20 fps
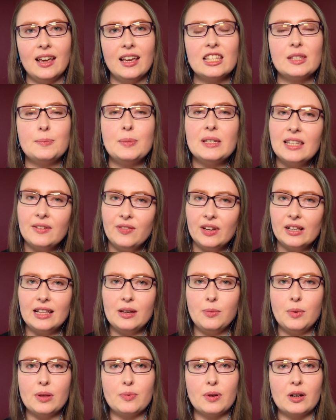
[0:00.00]

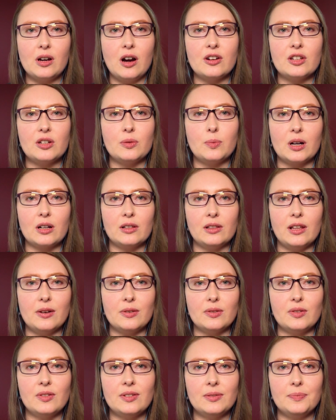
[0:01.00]
specifically with regard to
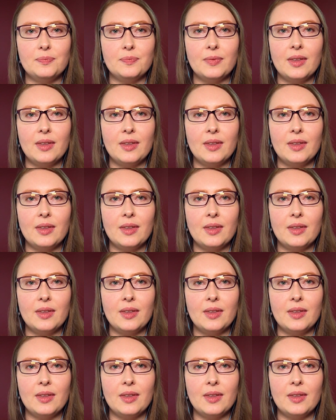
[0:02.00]
workloads.